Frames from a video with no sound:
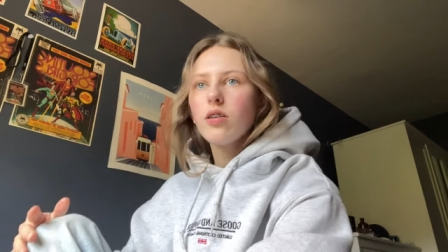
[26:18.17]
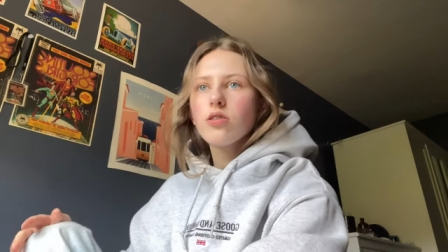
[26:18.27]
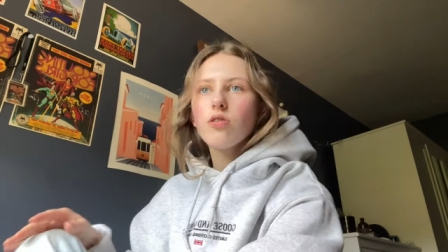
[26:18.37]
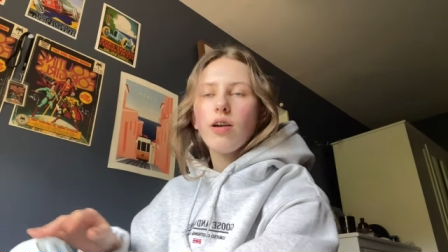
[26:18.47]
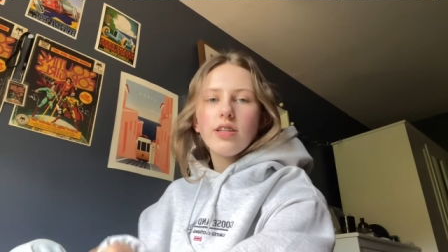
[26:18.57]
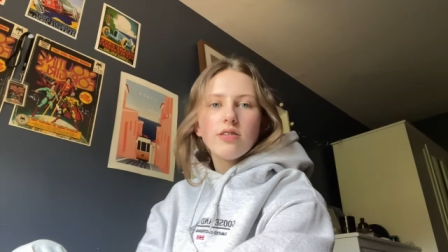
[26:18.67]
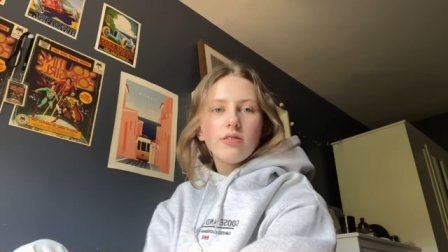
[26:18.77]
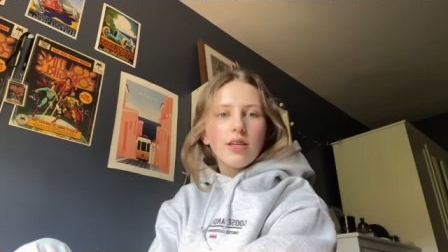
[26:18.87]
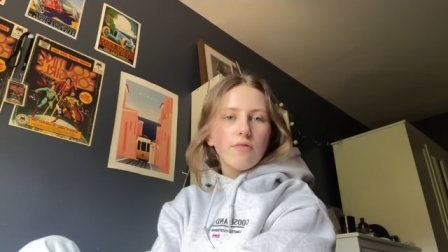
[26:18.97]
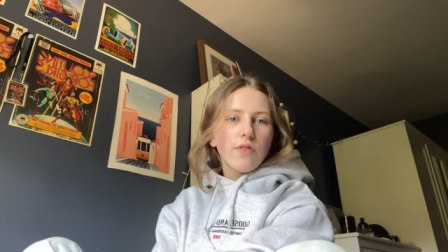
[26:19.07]
so I need to
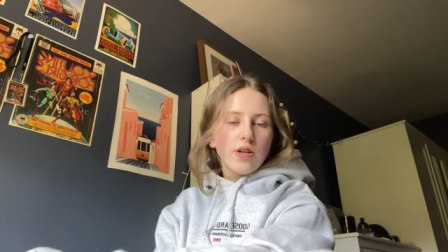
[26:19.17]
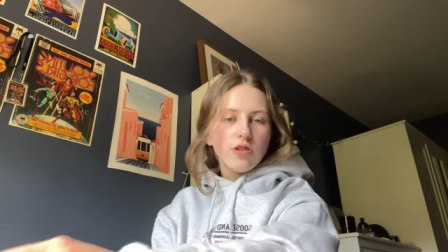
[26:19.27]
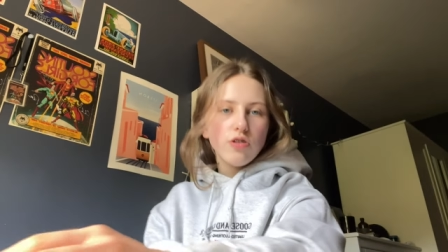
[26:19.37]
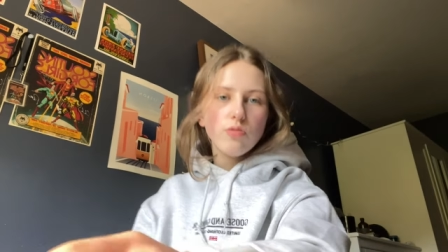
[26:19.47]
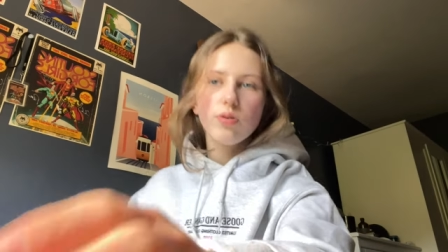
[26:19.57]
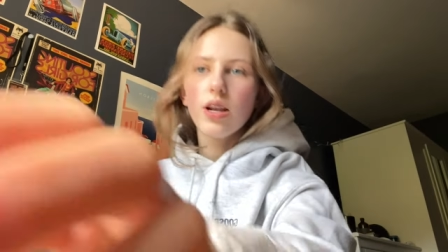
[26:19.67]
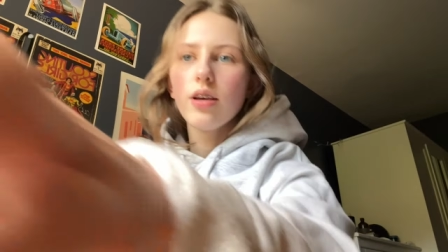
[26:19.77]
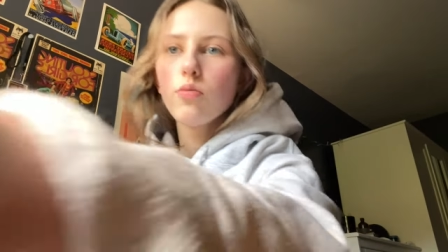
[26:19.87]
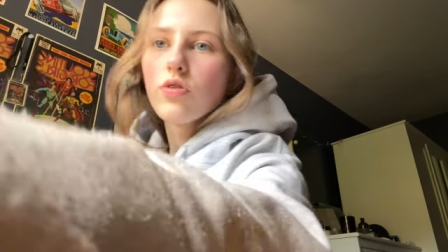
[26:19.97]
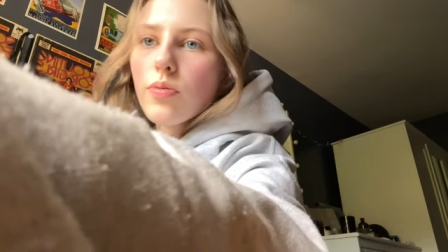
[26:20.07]
get, find a new
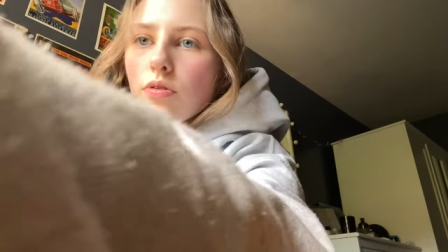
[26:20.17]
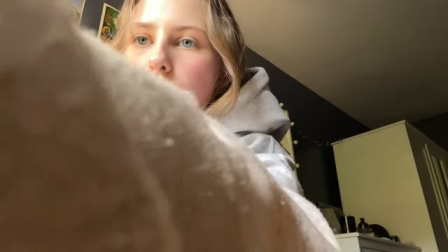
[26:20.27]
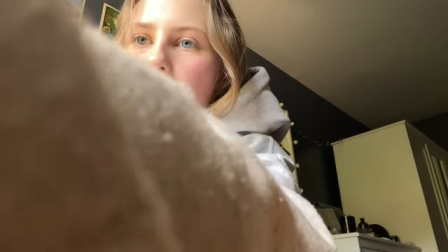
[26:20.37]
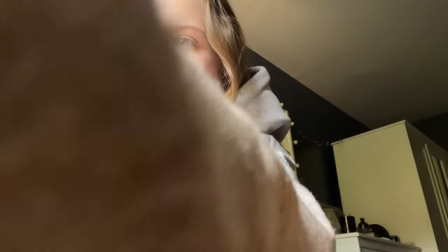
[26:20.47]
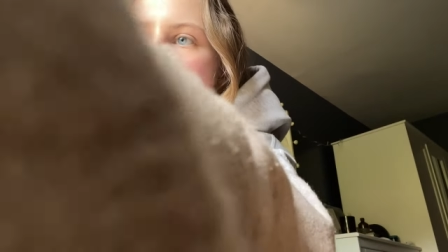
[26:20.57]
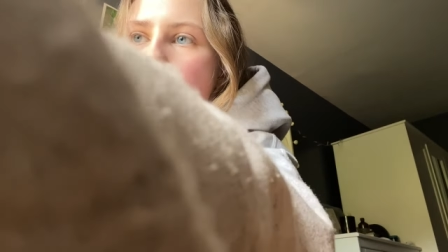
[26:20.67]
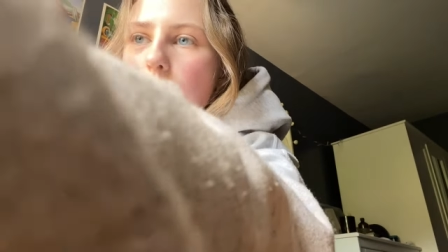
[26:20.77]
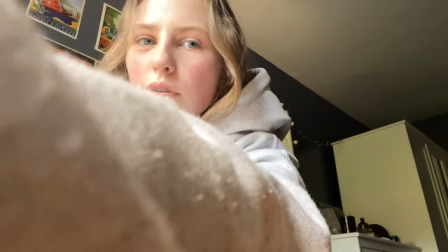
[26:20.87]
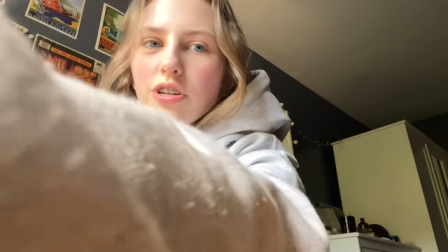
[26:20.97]
clear water bottle now. Or I might